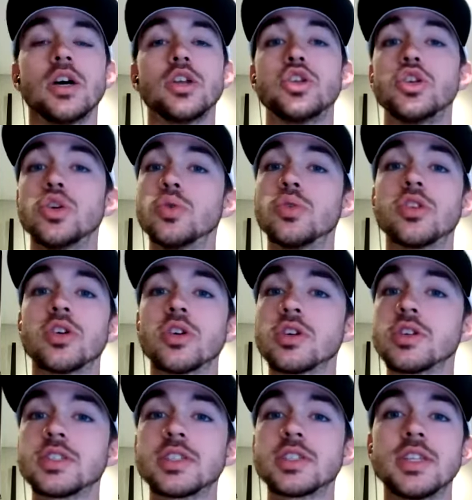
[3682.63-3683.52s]
two
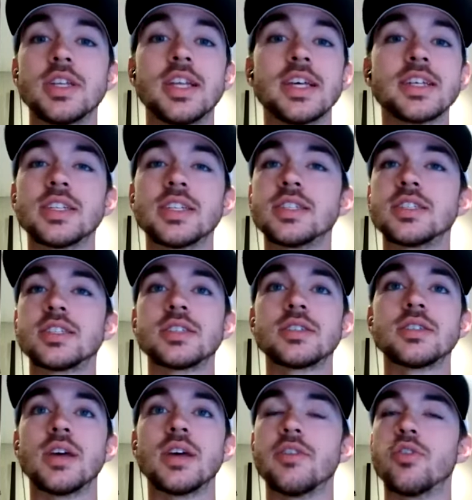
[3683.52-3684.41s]
thirds the
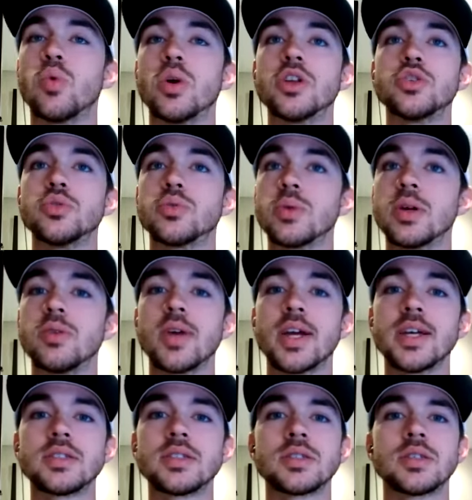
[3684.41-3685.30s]
distance of a one, two, three
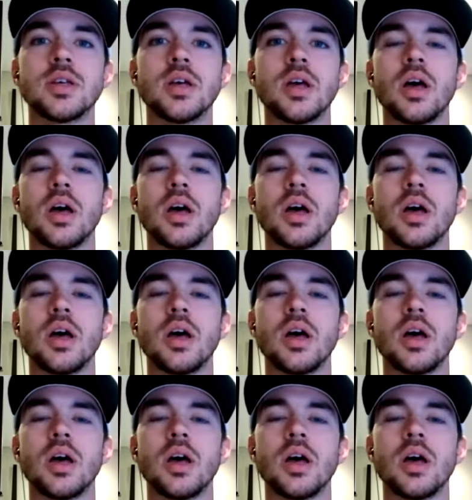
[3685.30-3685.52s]
race